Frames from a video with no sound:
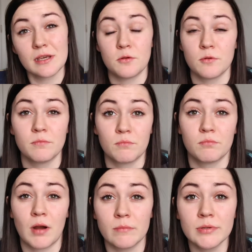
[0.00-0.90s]
it will
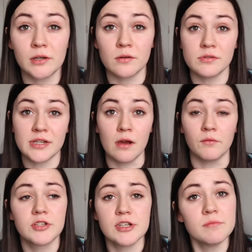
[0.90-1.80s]
probably go
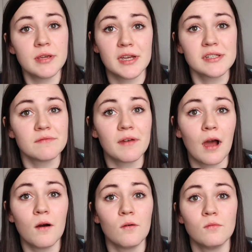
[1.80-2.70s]
down just because of
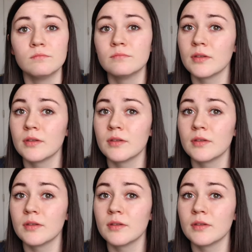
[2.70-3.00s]
how